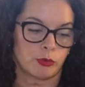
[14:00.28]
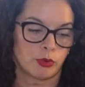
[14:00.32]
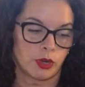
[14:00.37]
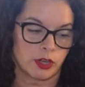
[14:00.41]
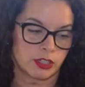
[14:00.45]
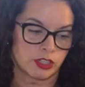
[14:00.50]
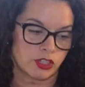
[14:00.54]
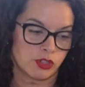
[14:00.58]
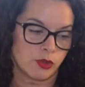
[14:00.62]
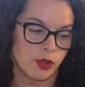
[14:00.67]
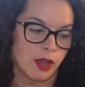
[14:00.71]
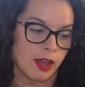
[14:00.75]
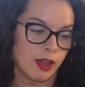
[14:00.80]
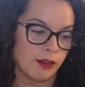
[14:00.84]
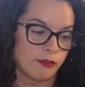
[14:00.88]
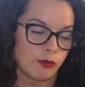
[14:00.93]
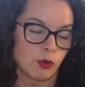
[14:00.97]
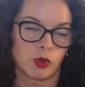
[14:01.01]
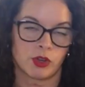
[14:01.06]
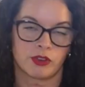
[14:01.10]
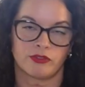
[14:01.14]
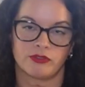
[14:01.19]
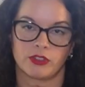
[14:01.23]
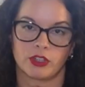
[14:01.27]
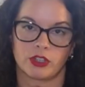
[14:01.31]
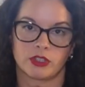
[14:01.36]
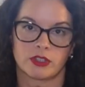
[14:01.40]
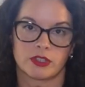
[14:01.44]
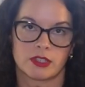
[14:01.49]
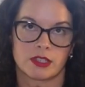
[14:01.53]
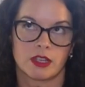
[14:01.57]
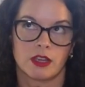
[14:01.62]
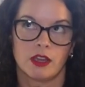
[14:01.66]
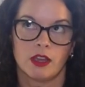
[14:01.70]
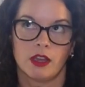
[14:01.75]
products you have, or if
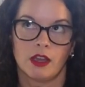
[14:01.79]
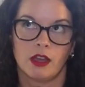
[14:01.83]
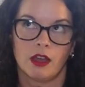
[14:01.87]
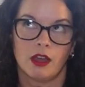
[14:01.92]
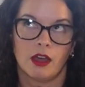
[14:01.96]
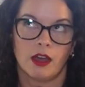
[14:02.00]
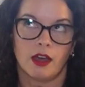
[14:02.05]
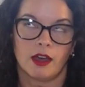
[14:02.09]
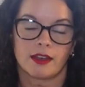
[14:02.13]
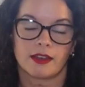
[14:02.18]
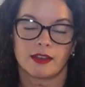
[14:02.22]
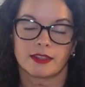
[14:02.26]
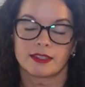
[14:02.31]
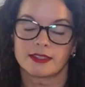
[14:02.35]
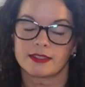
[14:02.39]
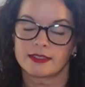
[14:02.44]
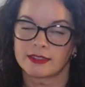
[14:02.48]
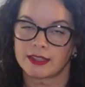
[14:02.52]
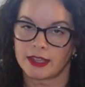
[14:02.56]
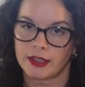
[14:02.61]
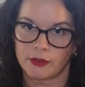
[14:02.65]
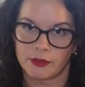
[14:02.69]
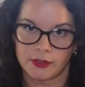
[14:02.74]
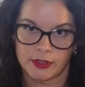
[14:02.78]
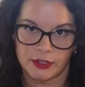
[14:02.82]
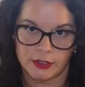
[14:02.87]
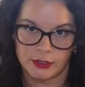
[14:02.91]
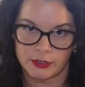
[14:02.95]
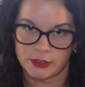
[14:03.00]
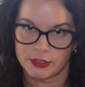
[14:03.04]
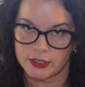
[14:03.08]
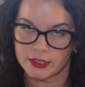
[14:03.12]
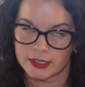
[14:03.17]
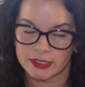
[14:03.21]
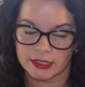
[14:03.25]
there's a sale that you
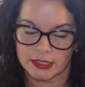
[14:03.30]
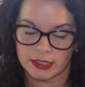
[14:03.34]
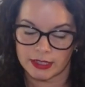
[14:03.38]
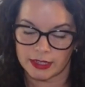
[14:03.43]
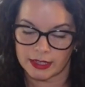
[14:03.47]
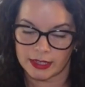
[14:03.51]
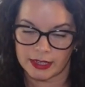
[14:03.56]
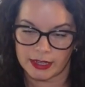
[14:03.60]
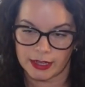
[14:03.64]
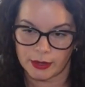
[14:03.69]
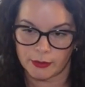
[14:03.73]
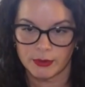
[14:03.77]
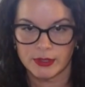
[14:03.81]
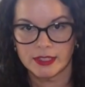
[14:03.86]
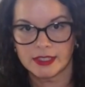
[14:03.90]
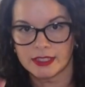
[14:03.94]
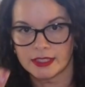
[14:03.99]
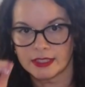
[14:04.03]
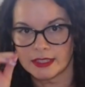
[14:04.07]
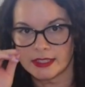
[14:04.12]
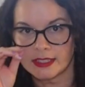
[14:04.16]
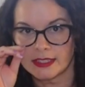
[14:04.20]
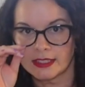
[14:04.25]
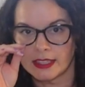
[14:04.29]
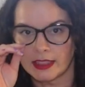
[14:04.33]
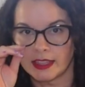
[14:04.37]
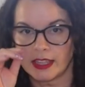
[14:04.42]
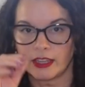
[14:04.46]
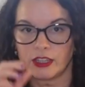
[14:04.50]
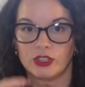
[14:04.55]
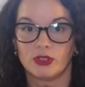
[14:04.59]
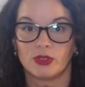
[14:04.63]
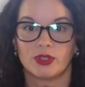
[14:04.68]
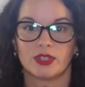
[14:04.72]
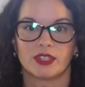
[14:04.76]
just can't resist,
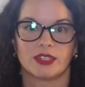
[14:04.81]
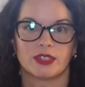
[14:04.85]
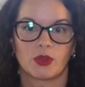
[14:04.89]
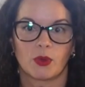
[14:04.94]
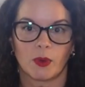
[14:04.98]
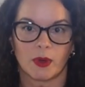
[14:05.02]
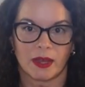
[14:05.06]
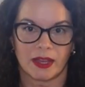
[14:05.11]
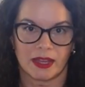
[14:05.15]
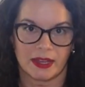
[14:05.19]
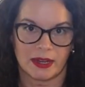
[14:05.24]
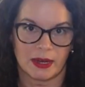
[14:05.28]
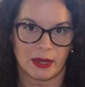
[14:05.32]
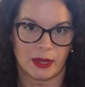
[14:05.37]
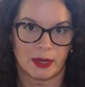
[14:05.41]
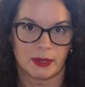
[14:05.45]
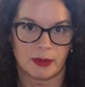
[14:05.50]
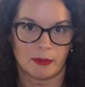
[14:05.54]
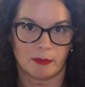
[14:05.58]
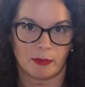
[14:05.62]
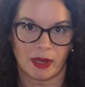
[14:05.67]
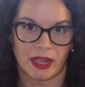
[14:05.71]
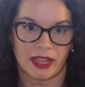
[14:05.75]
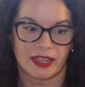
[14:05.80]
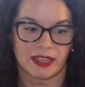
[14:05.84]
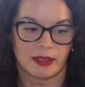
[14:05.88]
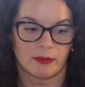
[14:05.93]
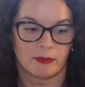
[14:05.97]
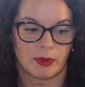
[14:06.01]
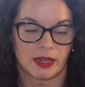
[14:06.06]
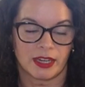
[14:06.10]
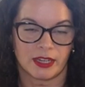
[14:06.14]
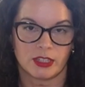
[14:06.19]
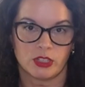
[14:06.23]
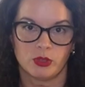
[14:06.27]
then you can go ahead and buy
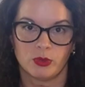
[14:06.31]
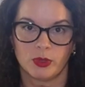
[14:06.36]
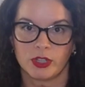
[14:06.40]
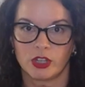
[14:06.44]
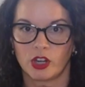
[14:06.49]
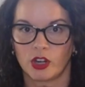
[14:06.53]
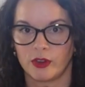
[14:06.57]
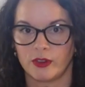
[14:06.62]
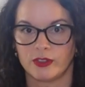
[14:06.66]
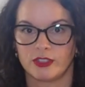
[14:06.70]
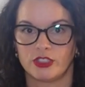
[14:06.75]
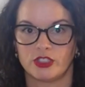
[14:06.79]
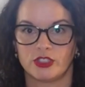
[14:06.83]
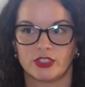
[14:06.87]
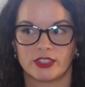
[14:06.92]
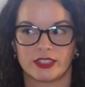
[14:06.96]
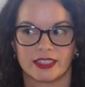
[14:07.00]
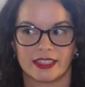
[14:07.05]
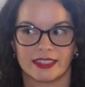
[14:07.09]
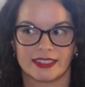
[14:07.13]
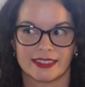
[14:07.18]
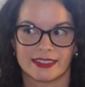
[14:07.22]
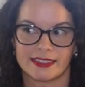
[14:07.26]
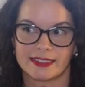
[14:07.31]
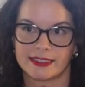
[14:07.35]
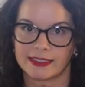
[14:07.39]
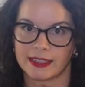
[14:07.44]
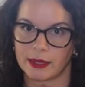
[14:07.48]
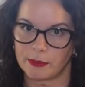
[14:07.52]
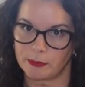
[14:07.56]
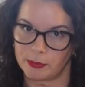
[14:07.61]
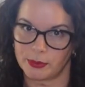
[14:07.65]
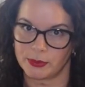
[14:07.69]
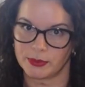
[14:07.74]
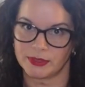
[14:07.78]
it. But I do encourage you to get
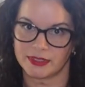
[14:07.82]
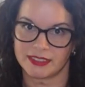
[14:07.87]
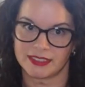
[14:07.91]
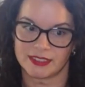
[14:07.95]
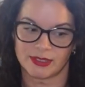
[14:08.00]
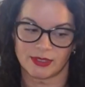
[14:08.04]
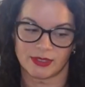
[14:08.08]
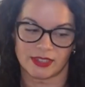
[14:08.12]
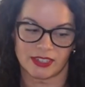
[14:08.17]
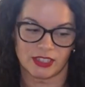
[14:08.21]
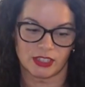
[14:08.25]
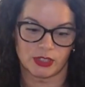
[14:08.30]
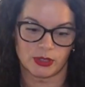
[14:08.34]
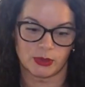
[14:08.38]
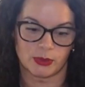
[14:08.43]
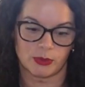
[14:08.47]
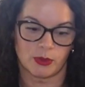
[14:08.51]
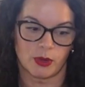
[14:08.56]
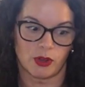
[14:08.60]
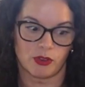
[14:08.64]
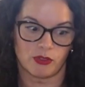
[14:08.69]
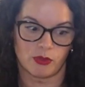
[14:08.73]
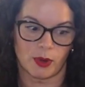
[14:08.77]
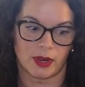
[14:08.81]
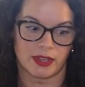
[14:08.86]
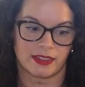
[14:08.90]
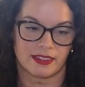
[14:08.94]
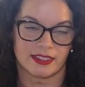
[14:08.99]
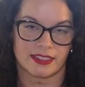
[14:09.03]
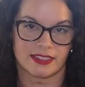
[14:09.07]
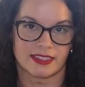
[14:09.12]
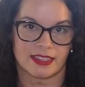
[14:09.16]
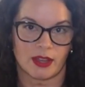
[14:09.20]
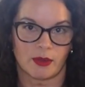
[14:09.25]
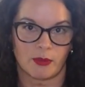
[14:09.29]
samples so that you avoid
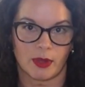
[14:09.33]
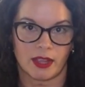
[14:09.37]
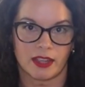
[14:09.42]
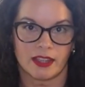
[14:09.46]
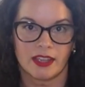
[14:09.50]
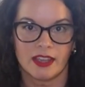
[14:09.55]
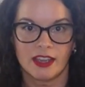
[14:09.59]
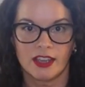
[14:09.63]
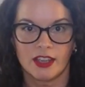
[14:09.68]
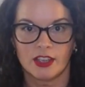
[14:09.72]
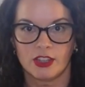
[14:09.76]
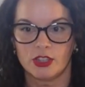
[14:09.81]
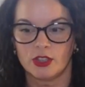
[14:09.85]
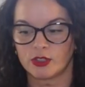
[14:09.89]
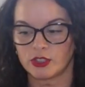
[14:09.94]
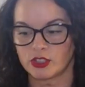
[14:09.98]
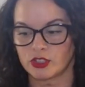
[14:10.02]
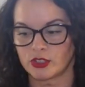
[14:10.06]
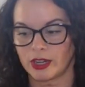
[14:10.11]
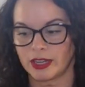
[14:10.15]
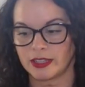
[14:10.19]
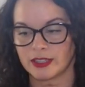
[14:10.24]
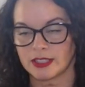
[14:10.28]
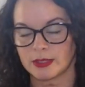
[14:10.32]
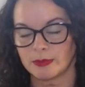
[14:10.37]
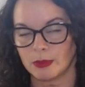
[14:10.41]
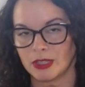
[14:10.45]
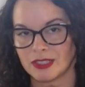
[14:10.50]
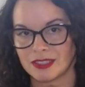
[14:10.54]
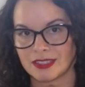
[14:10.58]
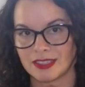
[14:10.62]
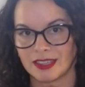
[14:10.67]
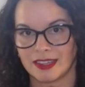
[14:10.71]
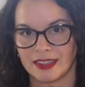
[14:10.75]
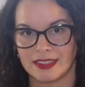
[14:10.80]
this. That way you can try a small
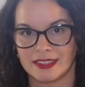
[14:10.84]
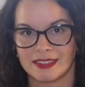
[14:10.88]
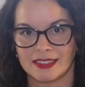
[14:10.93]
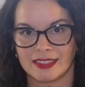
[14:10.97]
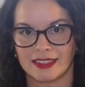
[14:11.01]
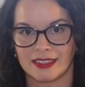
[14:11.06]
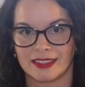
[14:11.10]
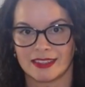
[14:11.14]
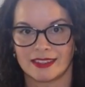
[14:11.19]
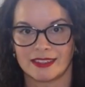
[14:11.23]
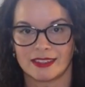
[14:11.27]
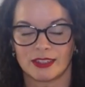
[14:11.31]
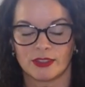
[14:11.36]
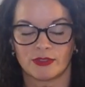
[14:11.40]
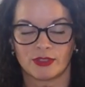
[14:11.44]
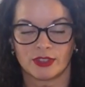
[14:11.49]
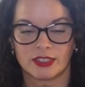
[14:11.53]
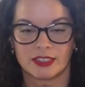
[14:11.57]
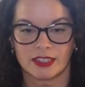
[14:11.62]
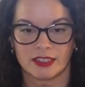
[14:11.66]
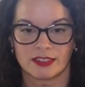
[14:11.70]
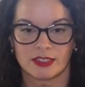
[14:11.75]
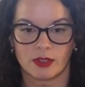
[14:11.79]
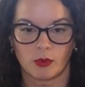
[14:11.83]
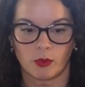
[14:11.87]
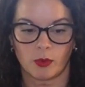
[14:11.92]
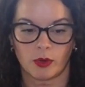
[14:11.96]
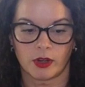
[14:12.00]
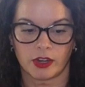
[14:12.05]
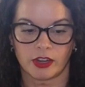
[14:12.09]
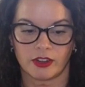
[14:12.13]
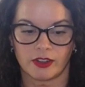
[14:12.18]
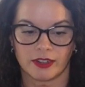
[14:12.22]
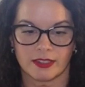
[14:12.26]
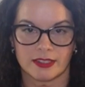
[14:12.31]
size, and if it doesn't
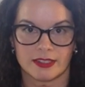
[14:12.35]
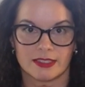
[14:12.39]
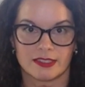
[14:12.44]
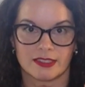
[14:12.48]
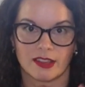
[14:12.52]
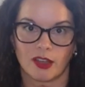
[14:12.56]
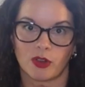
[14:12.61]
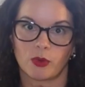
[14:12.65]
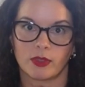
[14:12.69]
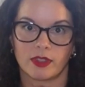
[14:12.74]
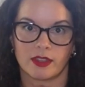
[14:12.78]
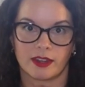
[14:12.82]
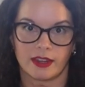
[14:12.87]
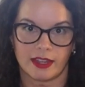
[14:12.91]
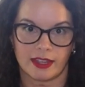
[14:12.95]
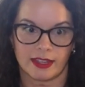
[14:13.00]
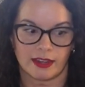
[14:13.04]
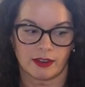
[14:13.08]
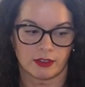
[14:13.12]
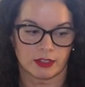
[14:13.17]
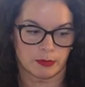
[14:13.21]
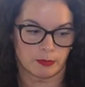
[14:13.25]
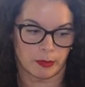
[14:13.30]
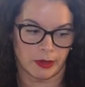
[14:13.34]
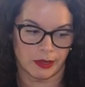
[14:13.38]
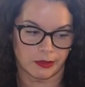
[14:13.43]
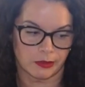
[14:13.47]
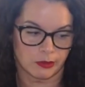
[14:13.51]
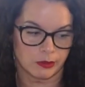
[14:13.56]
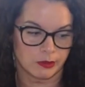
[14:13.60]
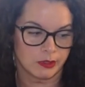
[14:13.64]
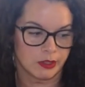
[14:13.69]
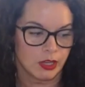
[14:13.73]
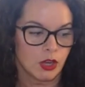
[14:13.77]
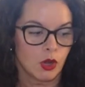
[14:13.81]
work, you're not stuck with an 8-ounce
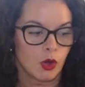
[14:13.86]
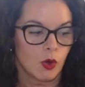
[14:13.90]
bottle.